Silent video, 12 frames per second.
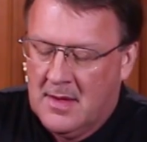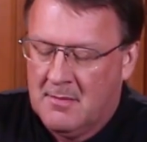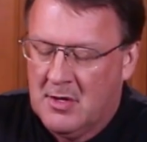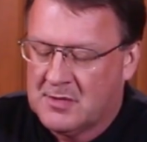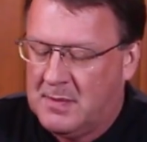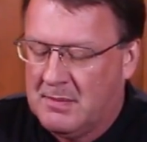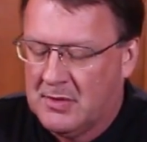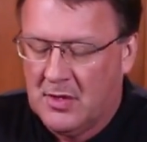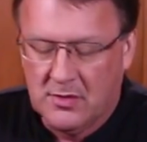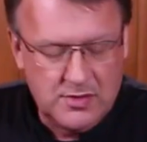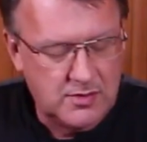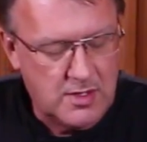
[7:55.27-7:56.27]
And most people
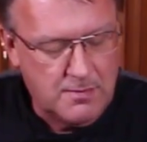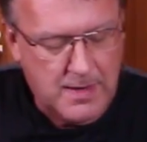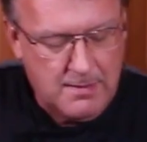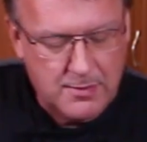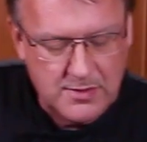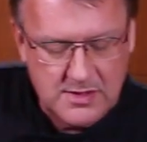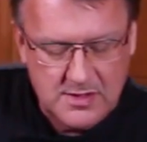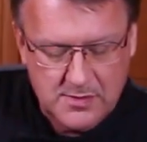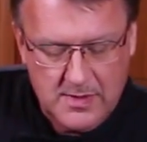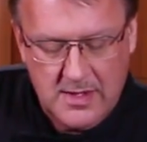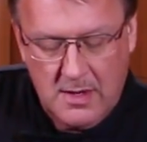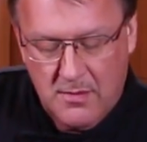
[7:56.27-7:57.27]
don't do their peppers this
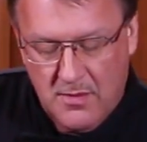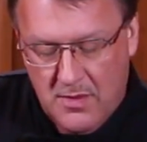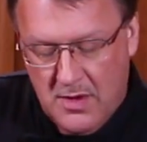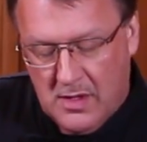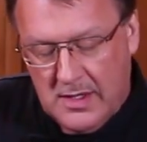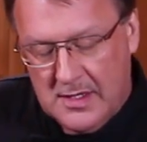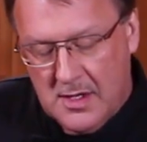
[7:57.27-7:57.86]
way. They really